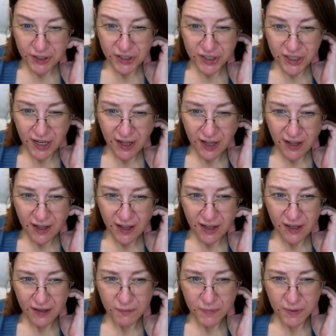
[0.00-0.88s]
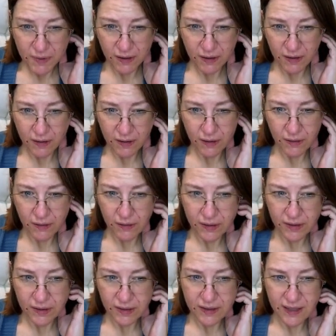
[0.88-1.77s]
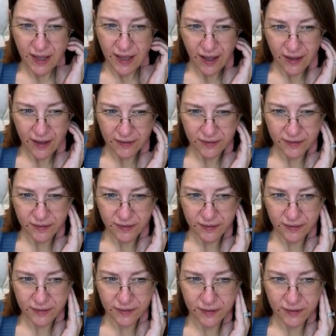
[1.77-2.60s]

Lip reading: time? Yes.